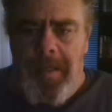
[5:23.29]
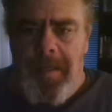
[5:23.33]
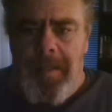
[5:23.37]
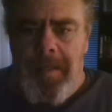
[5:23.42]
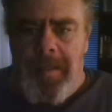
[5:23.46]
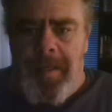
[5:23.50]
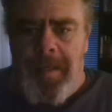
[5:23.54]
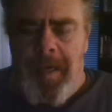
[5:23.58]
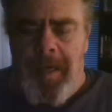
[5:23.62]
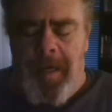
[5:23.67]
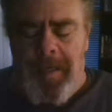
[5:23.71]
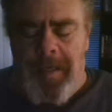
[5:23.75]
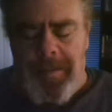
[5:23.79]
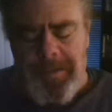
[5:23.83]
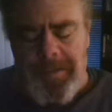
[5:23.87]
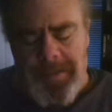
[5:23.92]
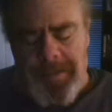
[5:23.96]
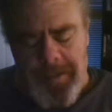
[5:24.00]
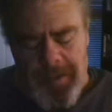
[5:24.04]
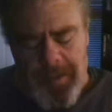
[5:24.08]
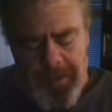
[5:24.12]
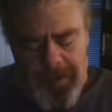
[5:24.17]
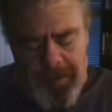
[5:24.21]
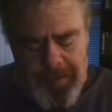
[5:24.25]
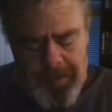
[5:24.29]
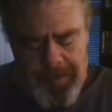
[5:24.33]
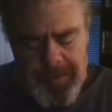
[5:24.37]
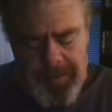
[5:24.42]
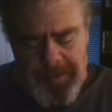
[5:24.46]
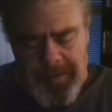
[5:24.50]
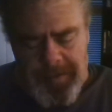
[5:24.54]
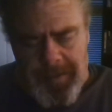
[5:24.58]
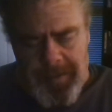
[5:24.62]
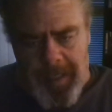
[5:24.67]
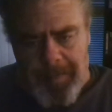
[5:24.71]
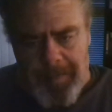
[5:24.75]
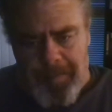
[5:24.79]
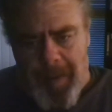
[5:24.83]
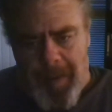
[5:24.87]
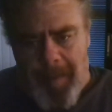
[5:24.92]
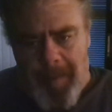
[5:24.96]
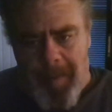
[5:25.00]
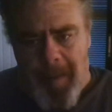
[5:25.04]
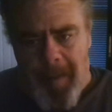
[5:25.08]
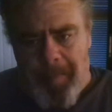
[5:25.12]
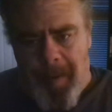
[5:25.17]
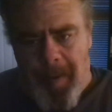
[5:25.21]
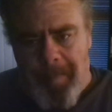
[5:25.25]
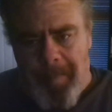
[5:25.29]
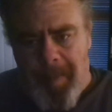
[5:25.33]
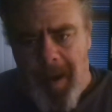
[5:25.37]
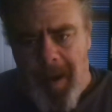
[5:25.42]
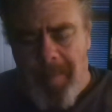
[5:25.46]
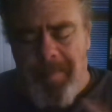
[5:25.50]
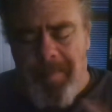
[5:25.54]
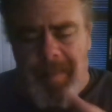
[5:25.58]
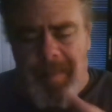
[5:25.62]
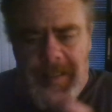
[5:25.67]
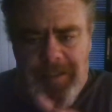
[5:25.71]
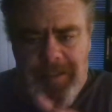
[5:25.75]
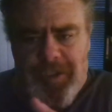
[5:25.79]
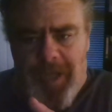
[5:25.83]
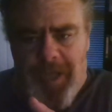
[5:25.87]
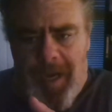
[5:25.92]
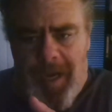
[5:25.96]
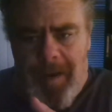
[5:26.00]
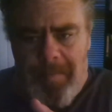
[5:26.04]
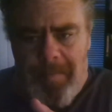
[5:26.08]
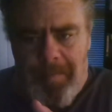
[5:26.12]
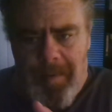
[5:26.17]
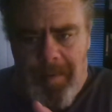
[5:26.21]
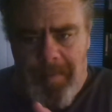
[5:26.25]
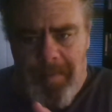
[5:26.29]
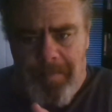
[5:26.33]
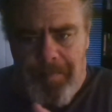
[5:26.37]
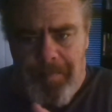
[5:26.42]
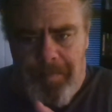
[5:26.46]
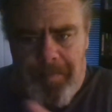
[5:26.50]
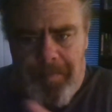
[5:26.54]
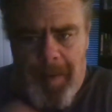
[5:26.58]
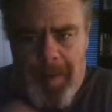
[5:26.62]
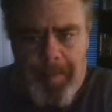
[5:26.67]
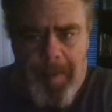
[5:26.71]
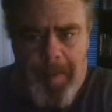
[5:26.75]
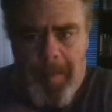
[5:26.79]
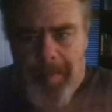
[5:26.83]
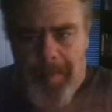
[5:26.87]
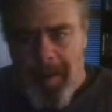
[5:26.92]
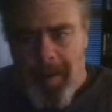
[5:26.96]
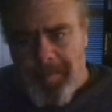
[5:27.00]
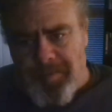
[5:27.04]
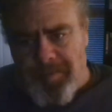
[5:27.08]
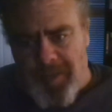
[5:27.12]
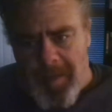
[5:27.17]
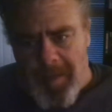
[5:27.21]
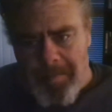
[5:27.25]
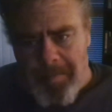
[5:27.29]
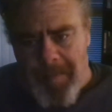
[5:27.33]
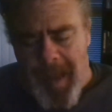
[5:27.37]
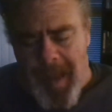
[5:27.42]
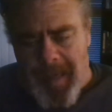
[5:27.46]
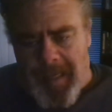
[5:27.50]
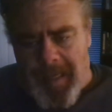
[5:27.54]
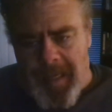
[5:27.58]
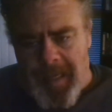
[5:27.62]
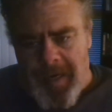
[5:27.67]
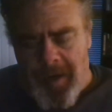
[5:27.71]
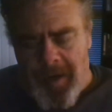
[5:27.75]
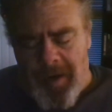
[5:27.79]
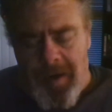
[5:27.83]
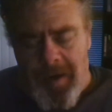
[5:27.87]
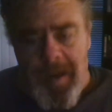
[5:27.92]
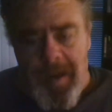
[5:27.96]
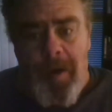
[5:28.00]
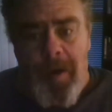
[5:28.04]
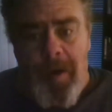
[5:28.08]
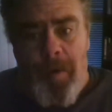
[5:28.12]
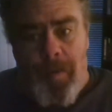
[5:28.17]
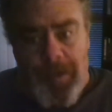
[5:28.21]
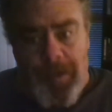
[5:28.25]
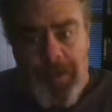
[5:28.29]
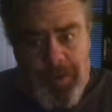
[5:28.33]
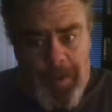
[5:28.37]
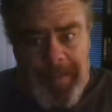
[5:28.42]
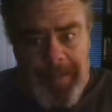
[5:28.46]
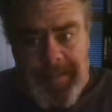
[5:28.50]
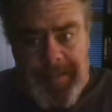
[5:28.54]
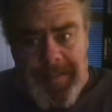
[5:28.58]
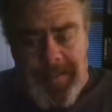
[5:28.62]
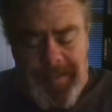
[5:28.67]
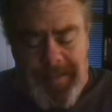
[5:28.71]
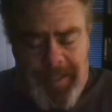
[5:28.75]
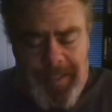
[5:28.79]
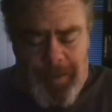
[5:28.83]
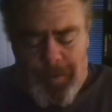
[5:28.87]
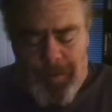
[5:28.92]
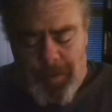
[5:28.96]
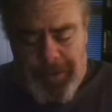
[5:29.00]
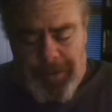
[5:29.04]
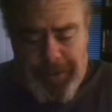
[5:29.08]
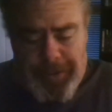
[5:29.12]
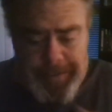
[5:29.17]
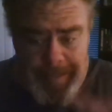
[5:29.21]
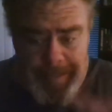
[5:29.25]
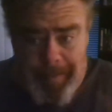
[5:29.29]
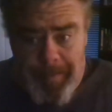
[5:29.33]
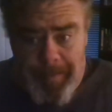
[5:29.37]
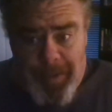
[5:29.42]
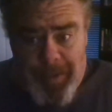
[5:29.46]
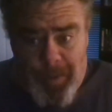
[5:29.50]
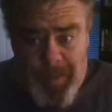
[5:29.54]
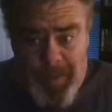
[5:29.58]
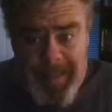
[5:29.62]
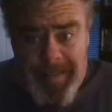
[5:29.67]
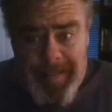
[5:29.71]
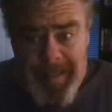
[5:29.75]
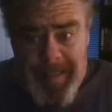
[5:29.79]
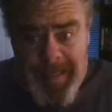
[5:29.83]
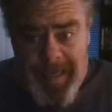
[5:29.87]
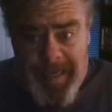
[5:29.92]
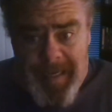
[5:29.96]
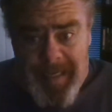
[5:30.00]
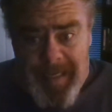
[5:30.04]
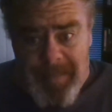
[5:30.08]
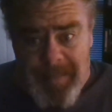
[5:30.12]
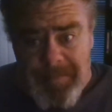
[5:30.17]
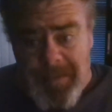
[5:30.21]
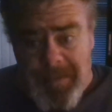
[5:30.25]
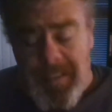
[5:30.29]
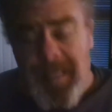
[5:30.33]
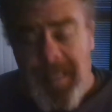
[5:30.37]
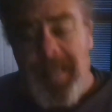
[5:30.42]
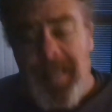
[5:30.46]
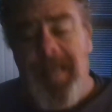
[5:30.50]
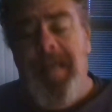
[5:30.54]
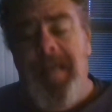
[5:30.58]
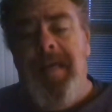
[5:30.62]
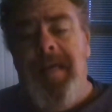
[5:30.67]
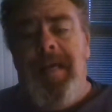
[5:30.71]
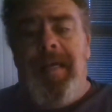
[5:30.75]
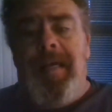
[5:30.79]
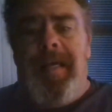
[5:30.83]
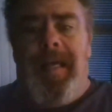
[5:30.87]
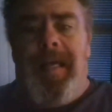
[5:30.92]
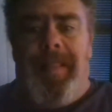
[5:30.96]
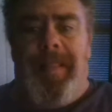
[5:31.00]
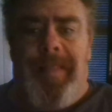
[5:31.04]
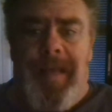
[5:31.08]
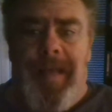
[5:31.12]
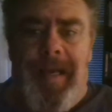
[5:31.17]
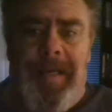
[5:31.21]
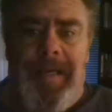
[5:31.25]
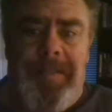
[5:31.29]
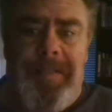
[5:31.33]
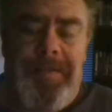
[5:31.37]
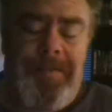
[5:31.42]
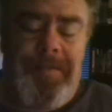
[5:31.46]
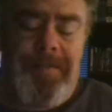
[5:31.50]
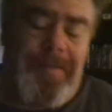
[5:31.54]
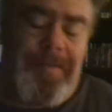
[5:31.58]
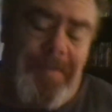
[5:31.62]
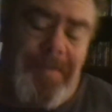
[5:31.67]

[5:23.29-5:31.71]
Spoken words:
Because, you know, you're like, pop, pop, pop, pop, then jump, pop, pop, pop, jump back here, which wasn't, you know, which is in between the times, and then